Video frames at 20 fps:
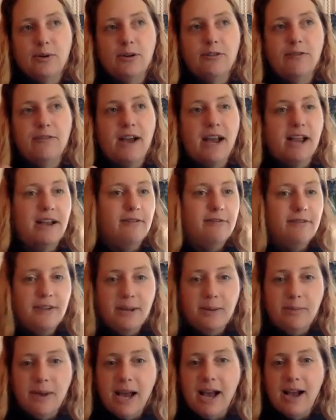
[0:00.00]
provide
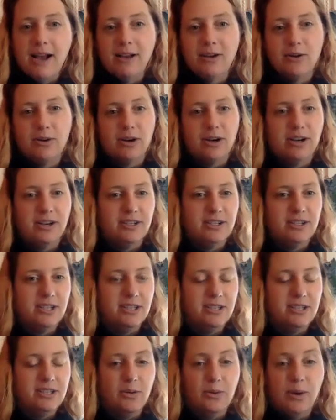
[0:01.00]
feedback or
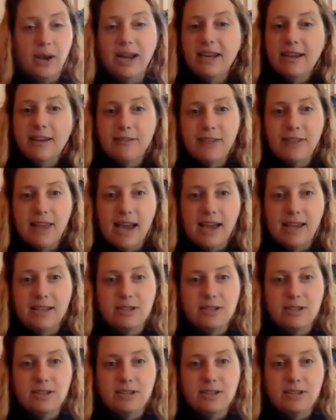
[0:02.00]
to do any of that.